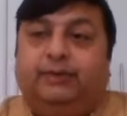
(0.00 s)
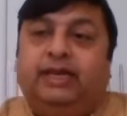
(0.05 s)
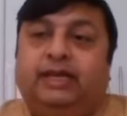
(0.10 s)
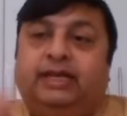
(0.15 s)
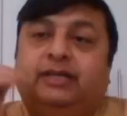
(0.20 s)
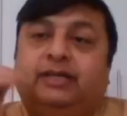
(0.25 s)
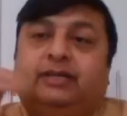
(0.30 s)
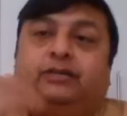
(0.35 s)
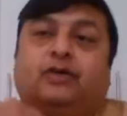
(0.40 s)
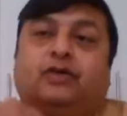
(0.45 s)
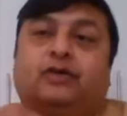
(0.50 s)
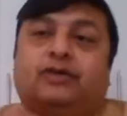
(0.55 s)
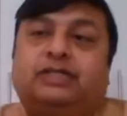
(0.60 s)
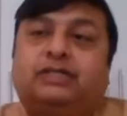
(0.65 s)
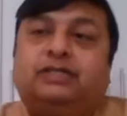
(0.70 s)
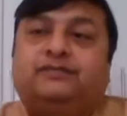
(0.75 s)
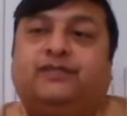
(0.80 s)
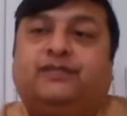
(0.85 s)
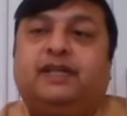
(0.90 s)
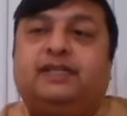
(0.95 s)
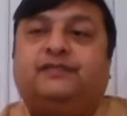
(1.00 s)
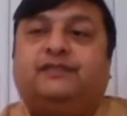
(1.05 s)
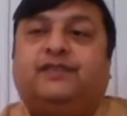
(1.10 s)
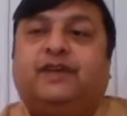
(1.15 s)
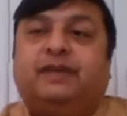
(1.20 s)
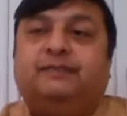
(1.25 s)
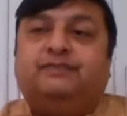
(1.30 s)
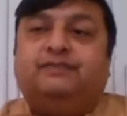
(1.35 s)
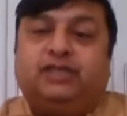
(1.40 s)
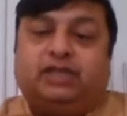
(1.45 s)
When it crosses first
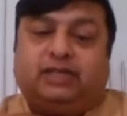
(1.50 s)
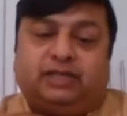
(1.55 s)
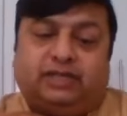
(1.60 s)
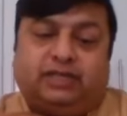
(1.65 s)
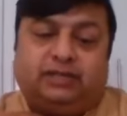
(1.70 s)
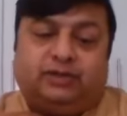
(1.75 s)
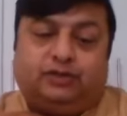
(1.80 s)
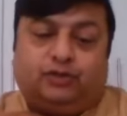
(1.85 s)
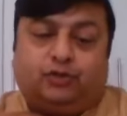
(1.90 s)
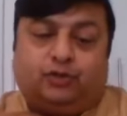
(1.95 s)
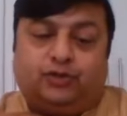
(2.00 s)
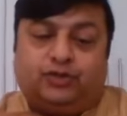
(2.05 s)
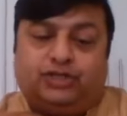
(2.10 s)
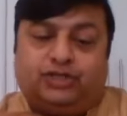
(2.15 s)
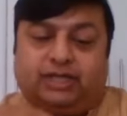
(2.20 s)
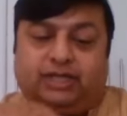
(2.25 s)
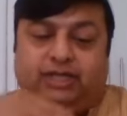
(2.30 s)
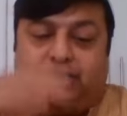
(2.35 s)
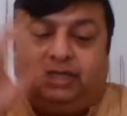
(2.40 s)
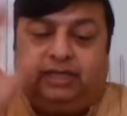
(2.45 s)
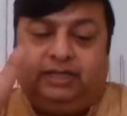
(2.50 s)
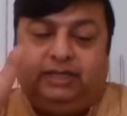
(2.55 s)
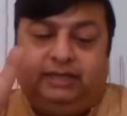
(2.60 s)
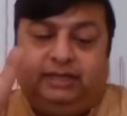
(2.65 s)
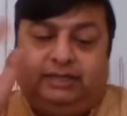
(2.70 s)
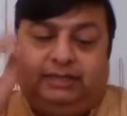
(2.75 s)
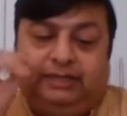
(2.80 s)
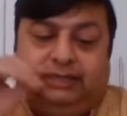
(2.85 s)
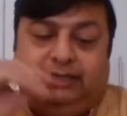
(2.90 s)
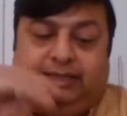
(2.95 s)
5 chakra, throat
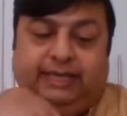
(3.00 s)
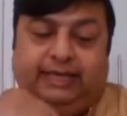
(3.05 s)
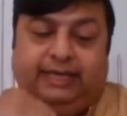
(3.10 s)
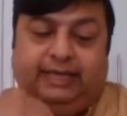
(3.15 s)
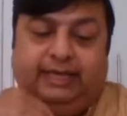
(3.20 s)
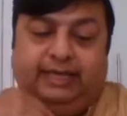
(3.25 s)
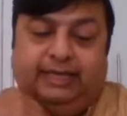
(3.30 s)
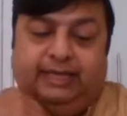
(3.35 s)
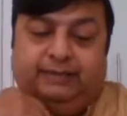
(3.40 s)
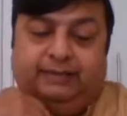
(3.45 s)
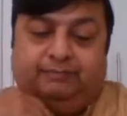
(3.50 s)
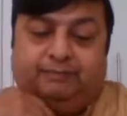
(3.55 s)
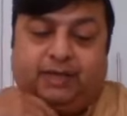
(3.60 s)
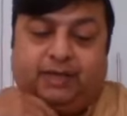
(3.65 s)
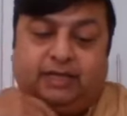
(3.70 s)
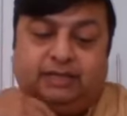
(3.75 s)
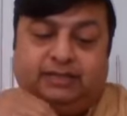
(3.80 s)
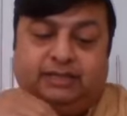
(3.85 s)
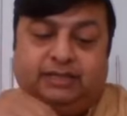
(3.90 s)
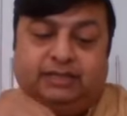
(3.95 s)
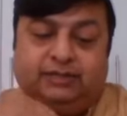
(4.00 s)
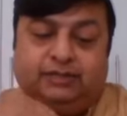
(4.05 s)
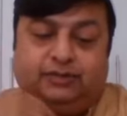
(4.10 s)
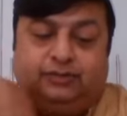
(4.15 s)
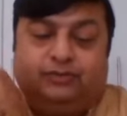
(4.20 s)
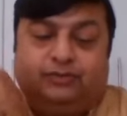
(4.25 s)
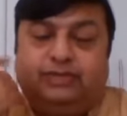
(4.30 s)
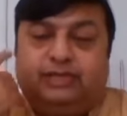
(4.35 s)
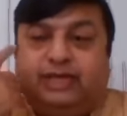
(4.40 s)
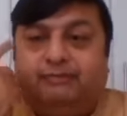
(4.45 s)
chakra, then it
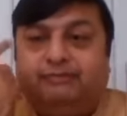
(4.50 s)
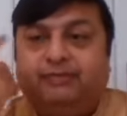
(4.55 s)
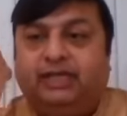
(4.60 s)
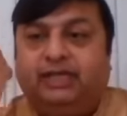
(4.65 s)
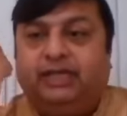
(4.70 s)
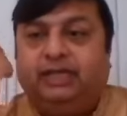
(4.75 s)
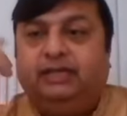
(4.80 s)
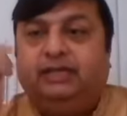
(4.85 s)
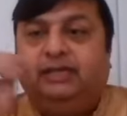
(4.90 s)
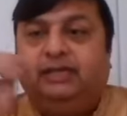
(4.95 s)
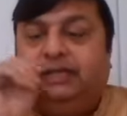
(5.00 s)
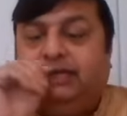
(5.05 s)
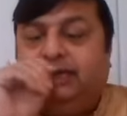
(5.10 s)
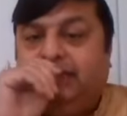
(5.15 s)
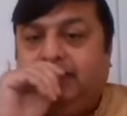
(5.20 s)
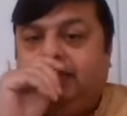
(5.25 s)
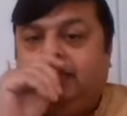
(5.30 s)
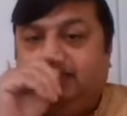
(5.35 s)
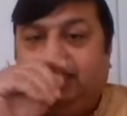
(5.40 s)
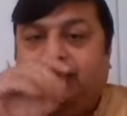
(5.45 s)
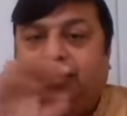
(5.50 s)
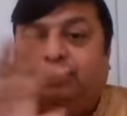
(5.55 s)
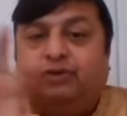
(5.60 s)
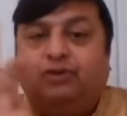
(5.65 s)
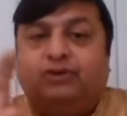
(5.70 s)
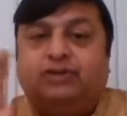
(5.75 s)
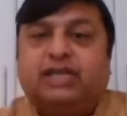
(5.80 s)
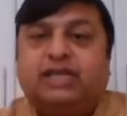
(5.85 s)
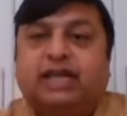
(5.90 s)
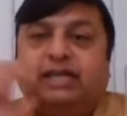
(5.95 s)
passes through something, the
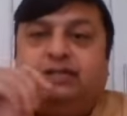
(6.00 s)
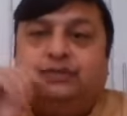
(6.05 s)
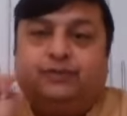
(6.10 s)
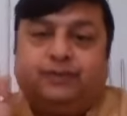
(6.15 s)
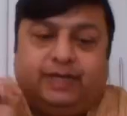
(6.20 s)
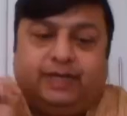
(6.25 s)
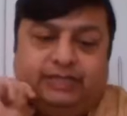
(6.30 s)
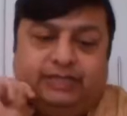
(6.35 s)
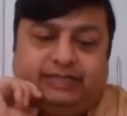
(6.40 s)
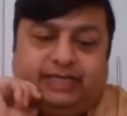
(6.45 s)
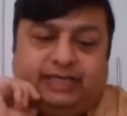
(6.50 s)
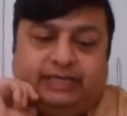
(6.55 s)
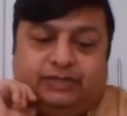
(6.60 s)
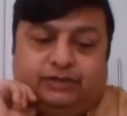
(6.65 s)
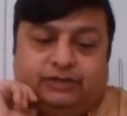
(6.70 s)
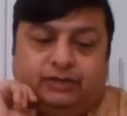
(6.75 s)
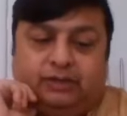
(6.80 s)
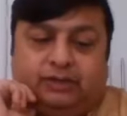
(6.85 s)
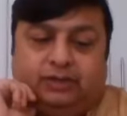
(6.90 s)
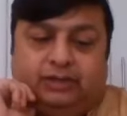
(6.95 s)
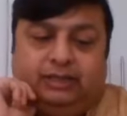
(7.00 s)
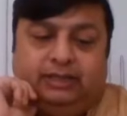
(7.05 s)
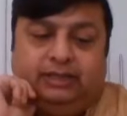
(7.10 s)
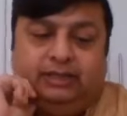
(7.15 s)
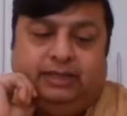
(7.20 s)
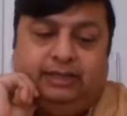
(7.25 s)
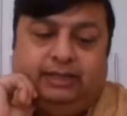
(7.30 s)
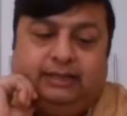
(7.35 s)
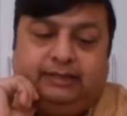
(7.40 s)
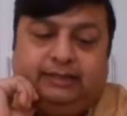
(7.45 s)
neuroscience wise, that is
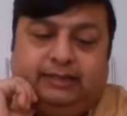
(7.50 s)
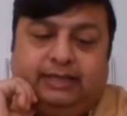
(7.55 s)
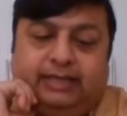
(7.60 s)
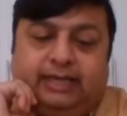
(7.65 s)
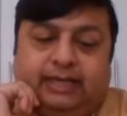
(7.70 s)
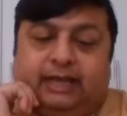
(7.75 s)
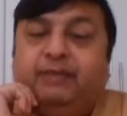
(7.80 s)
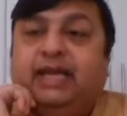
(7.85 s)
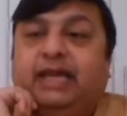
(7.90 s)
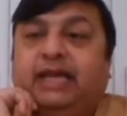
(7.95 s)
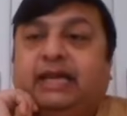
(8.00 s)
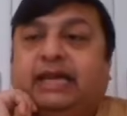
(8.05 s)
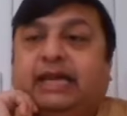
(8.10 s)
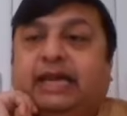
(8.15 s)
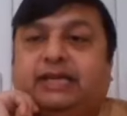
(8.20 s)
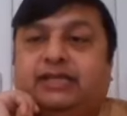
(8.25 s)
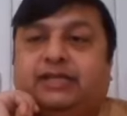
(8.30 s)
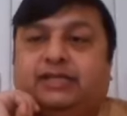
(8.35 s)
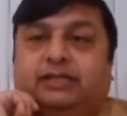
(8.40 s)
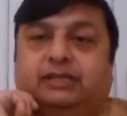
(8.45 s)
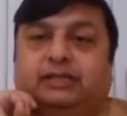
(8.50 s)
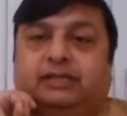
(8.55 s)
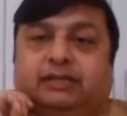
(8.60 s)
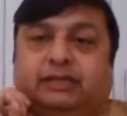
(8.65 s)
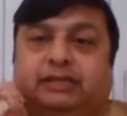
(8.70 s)
called thalamic gate.